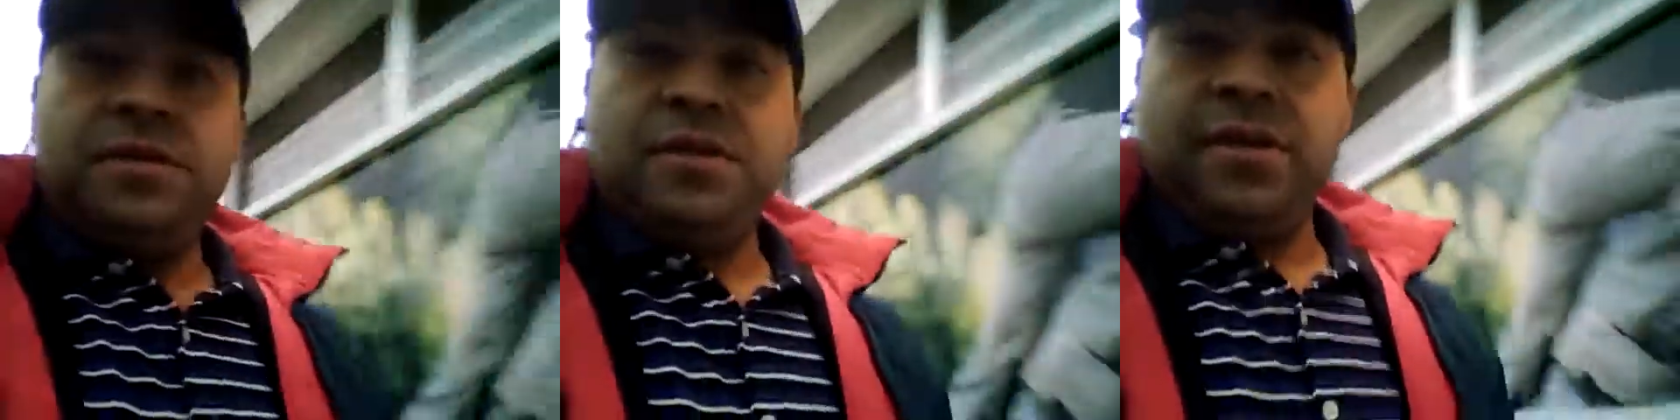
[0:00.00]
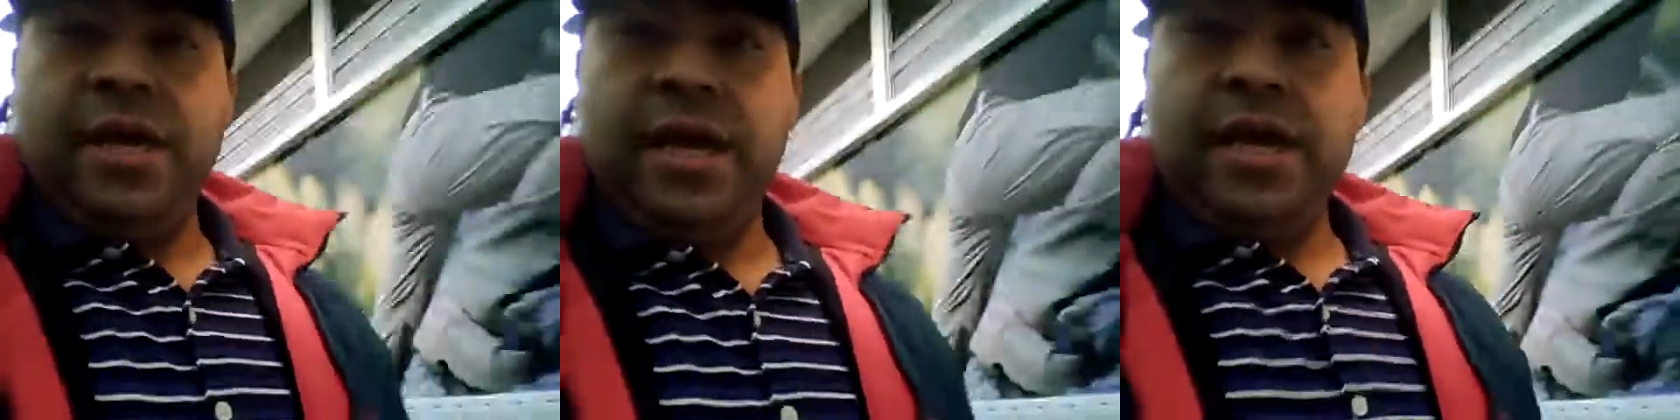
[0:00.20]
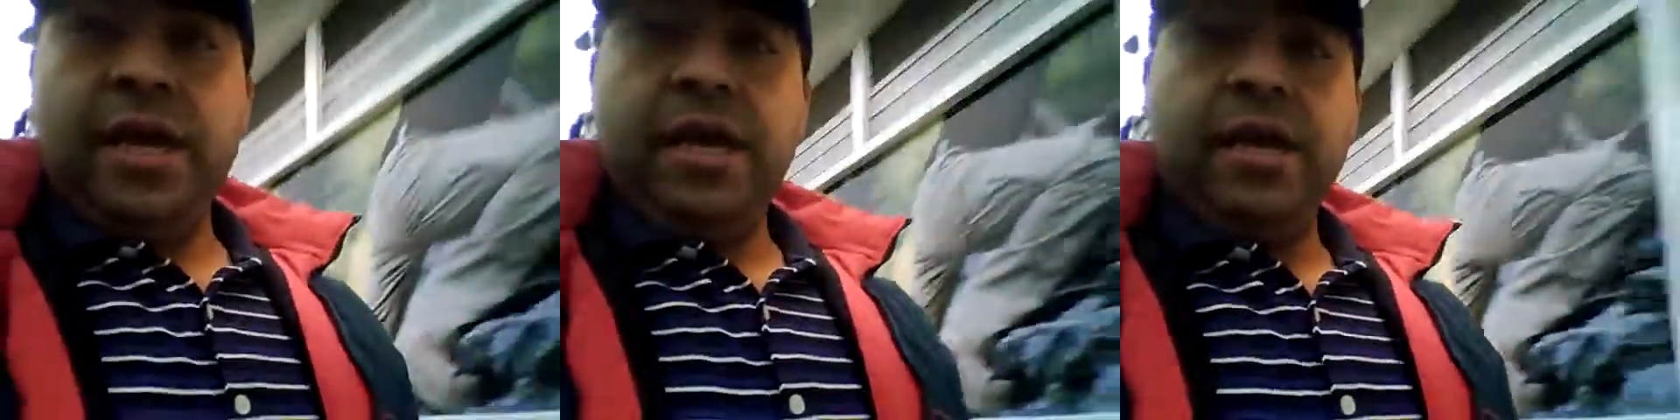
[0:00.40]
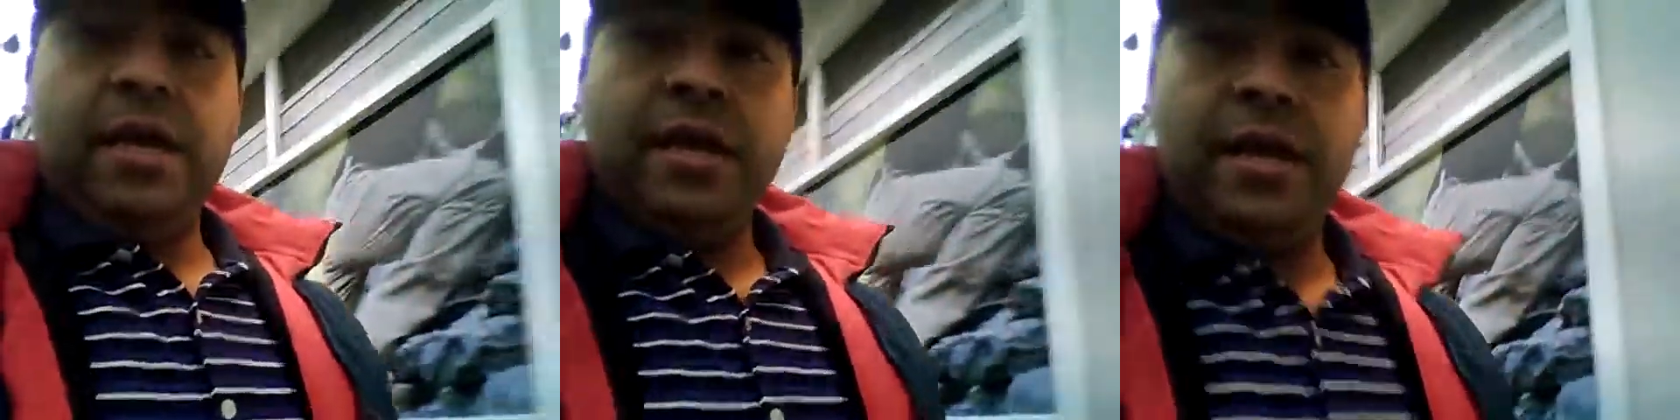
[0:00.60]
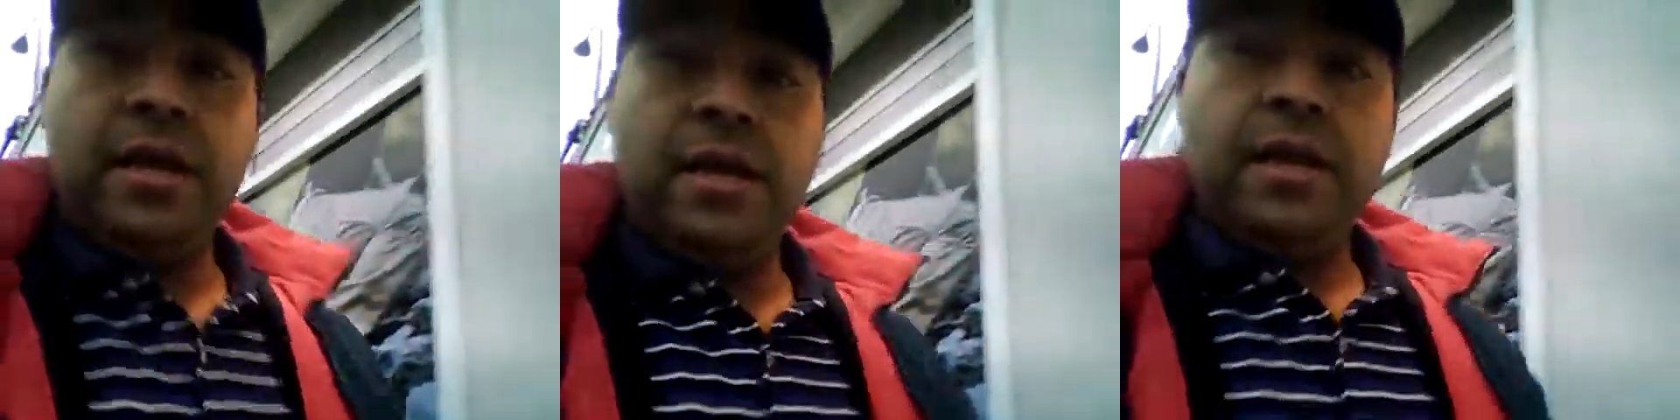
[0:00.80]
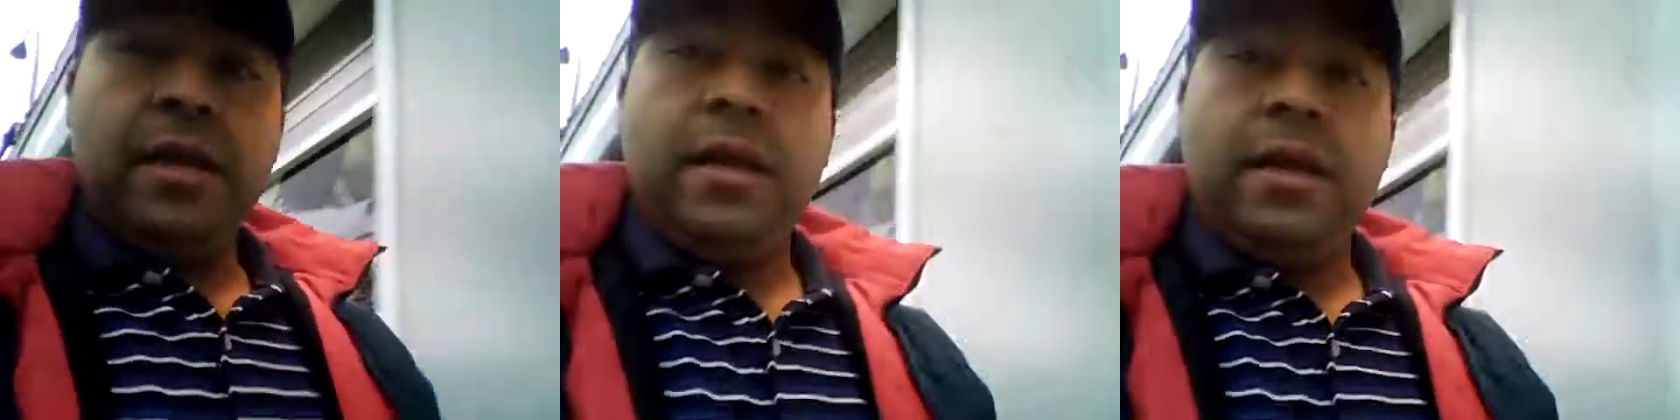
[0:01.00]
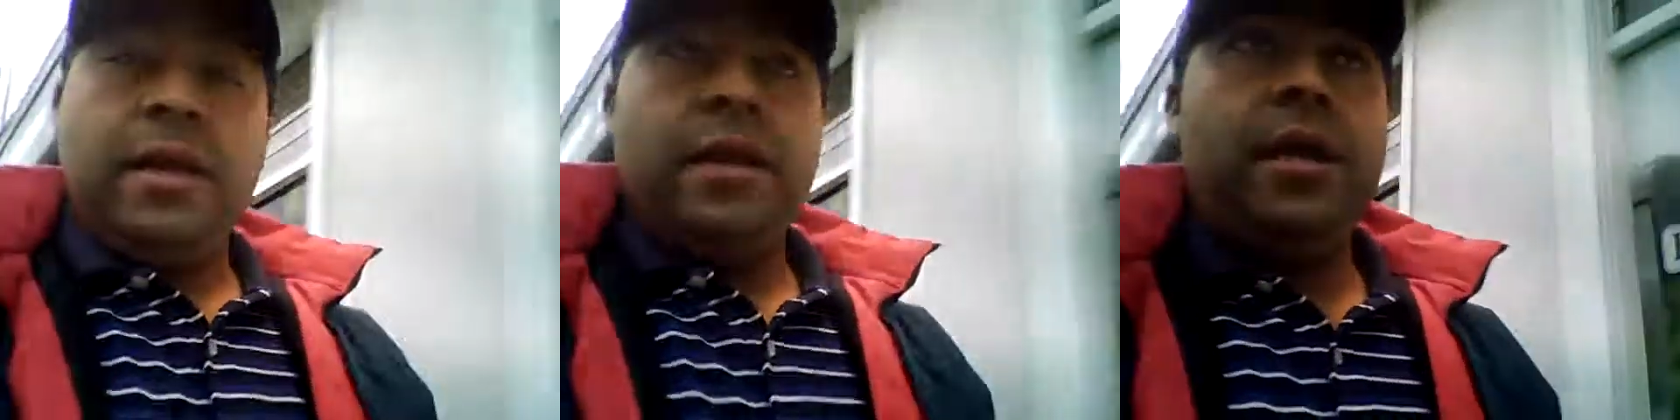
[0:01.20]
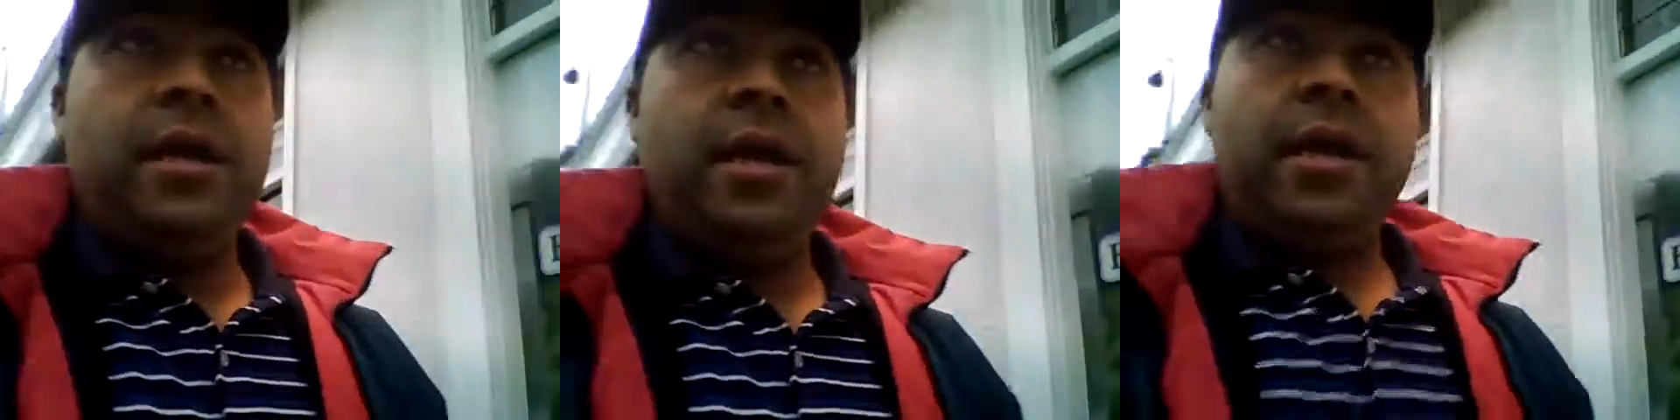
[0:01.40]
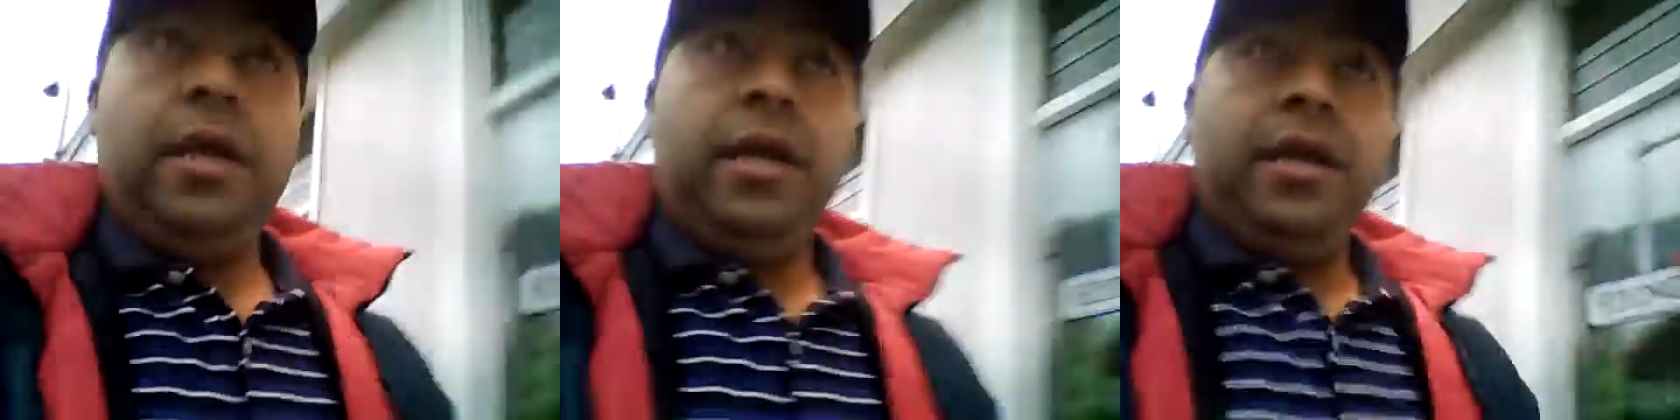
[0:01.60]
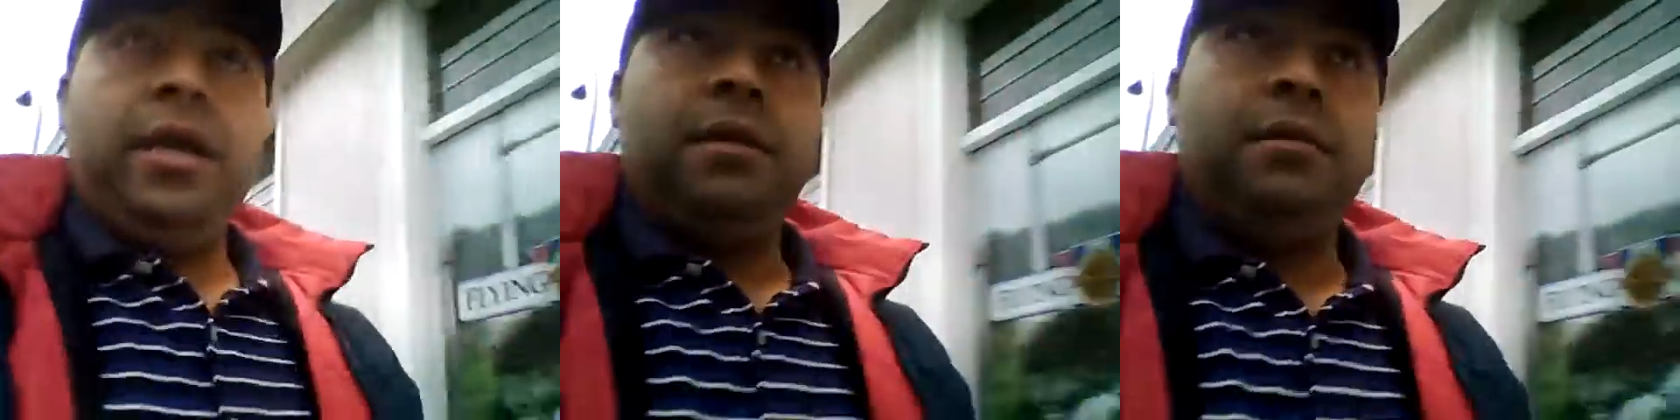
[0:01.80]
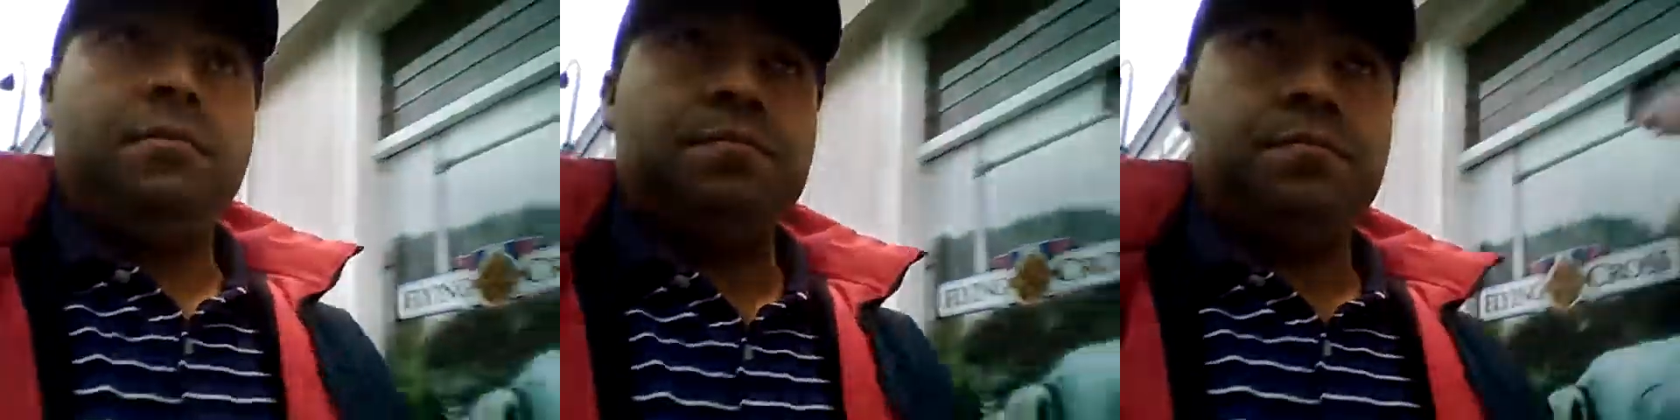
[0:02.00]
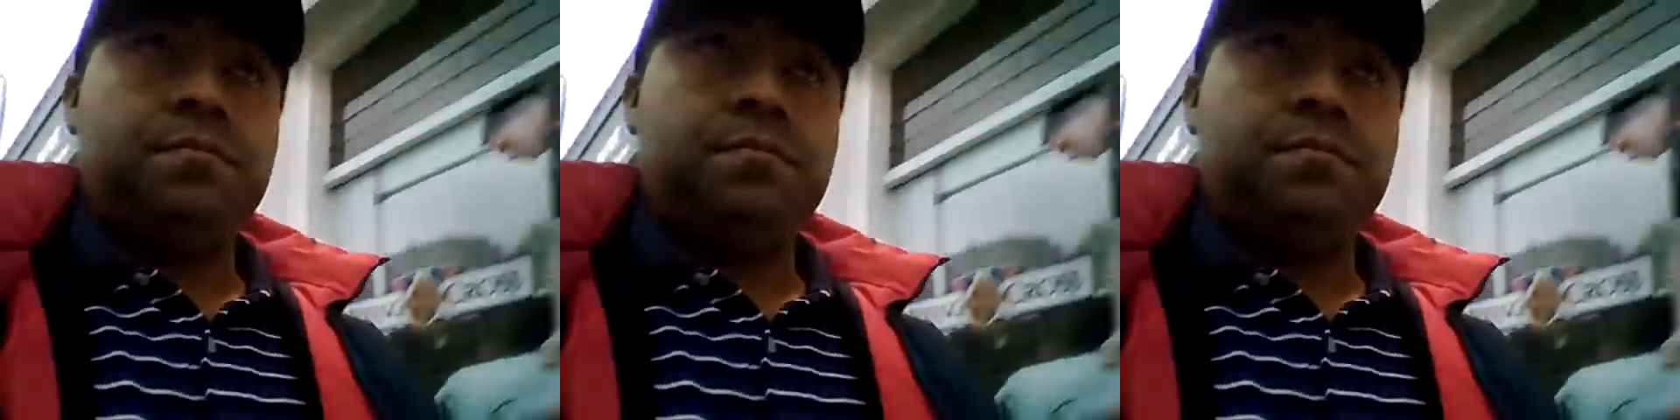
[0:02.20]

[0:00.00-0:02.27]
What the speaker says: today. And